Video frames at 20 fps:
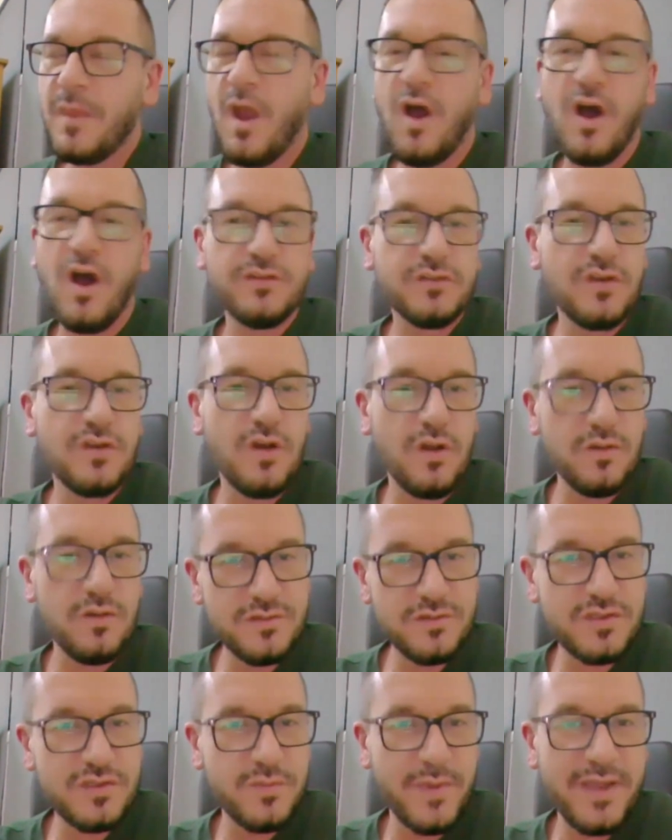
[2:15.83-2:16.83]
hot cold
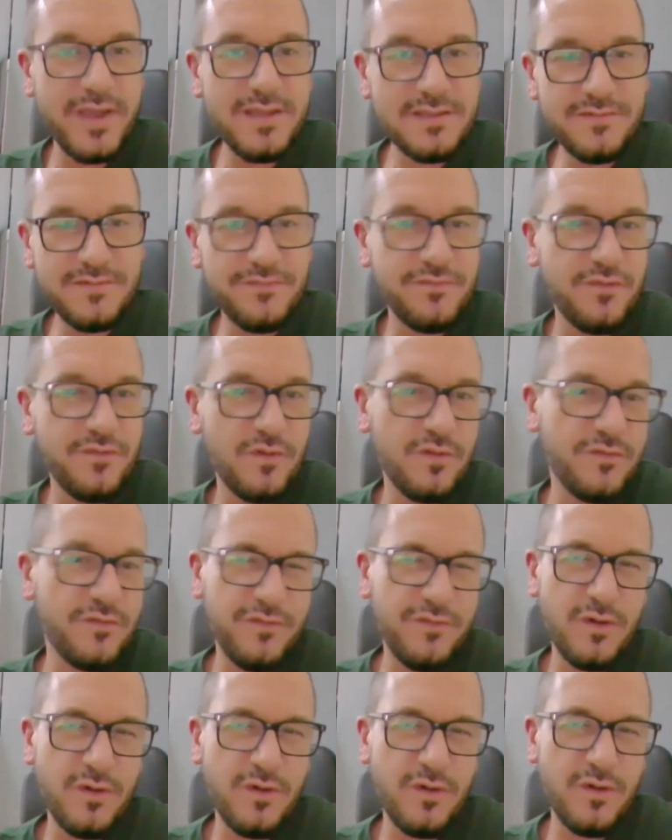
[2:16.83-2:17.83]
sweat
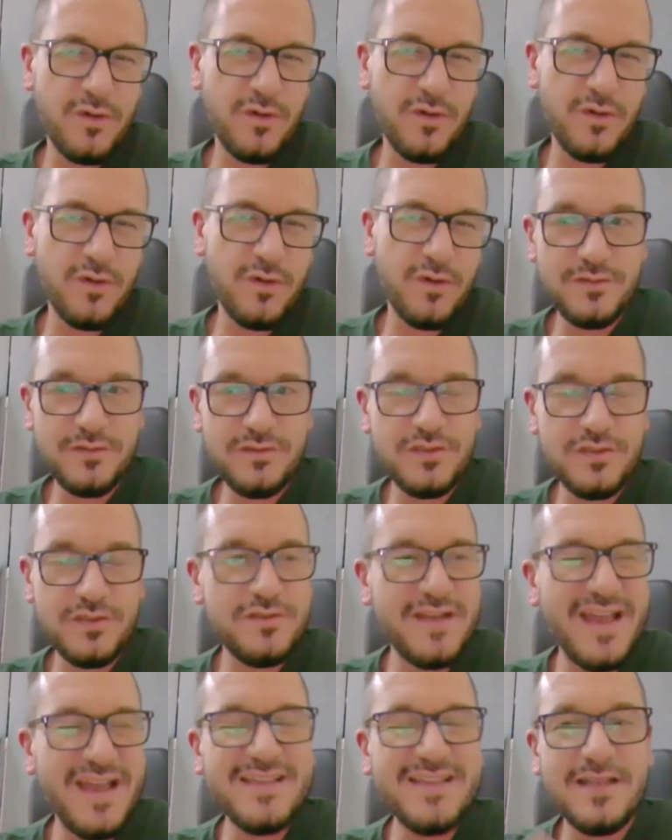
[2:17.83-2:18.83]
for about two
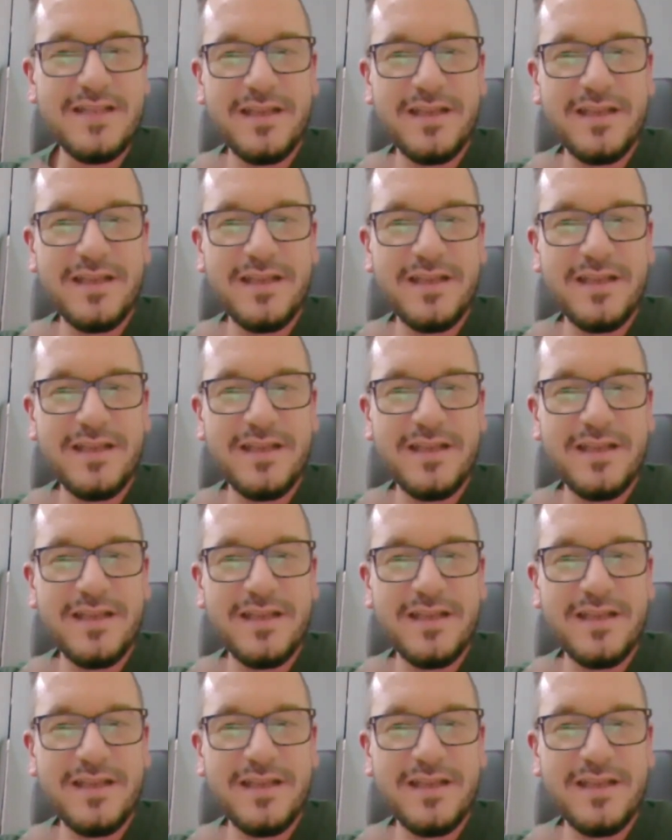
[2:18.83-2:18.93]
days.